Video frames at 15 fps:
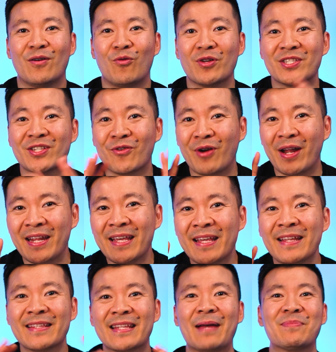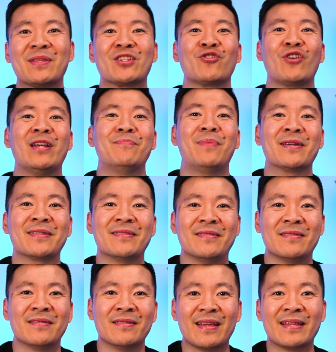Once you're ready, tap the trade
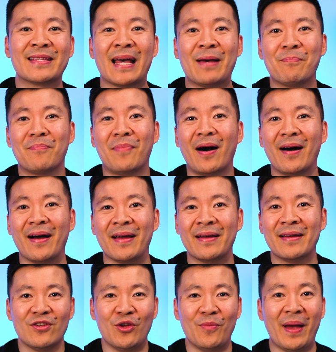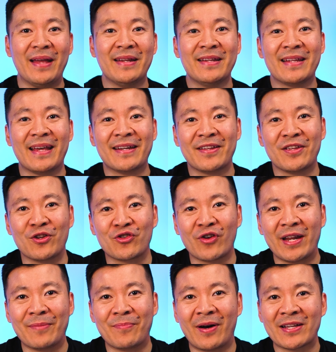button, then tap buy. You may need to enter your
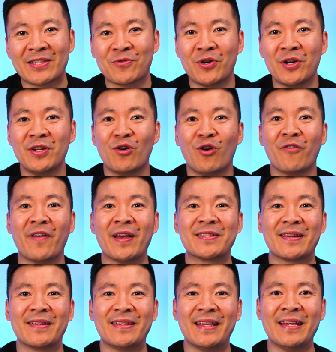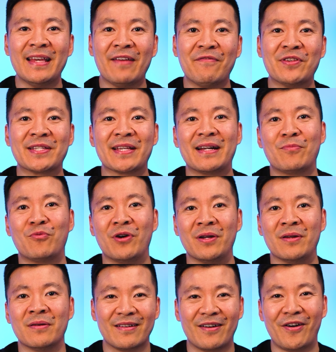trading password or Face ID if you set up
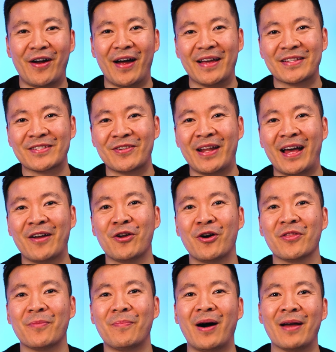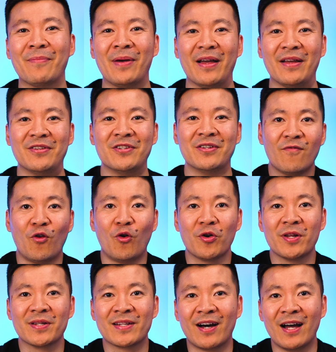one. Alright, so now you're on the buy page. For
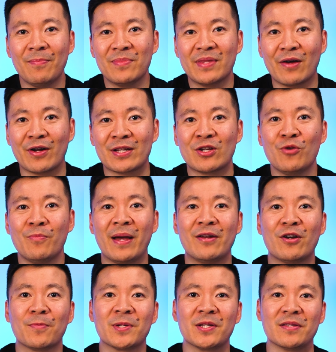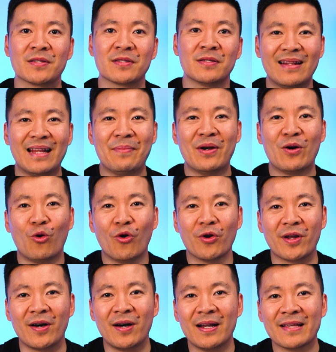order type, there are two main options. Limit
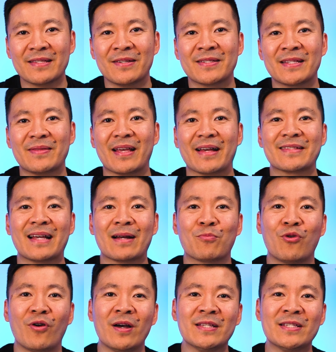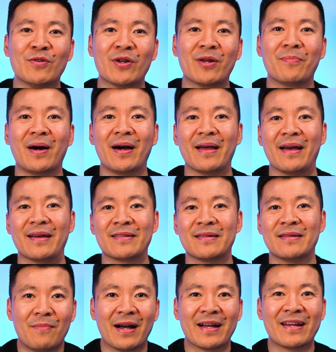order lets you set the exact price you want to buy at.
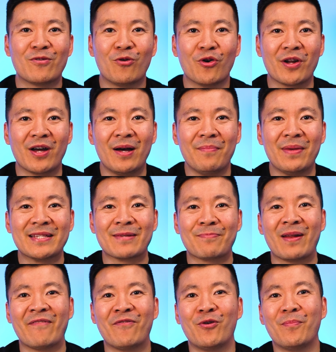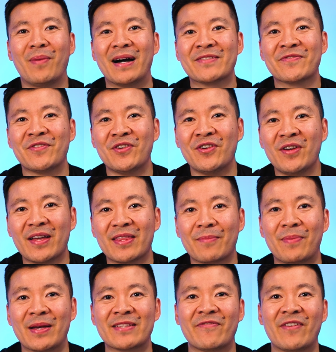Market order means the platform buys for you at the
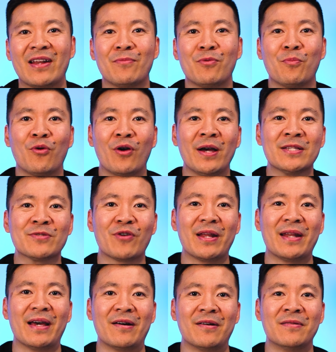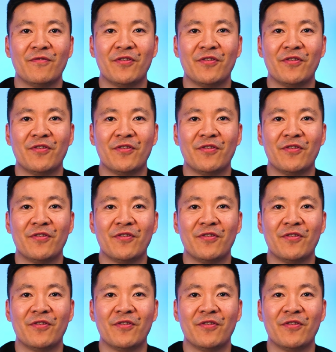best available price right now.